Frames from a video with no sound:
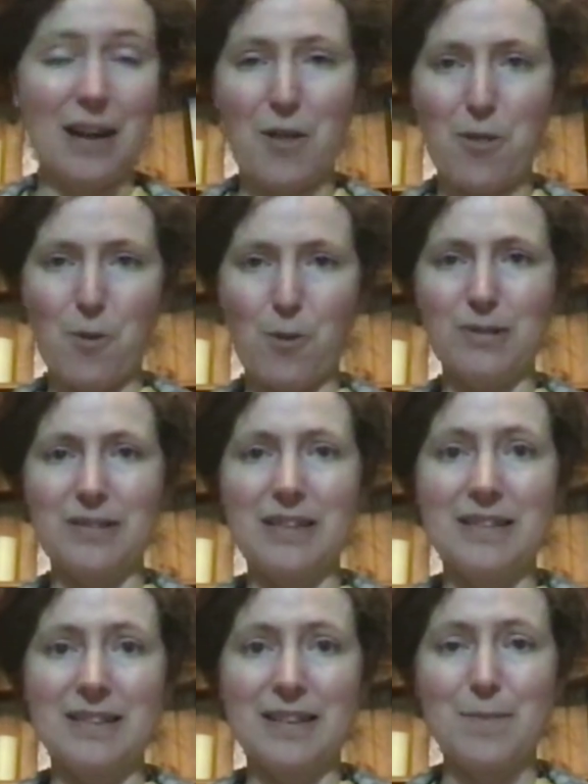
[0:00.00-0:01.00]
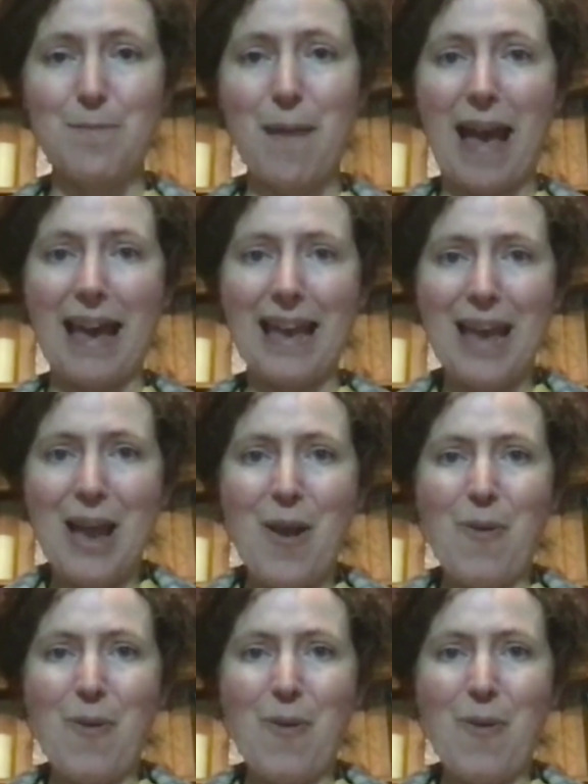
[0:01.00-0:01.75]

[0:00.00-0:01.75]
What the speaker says: I thought since it's May,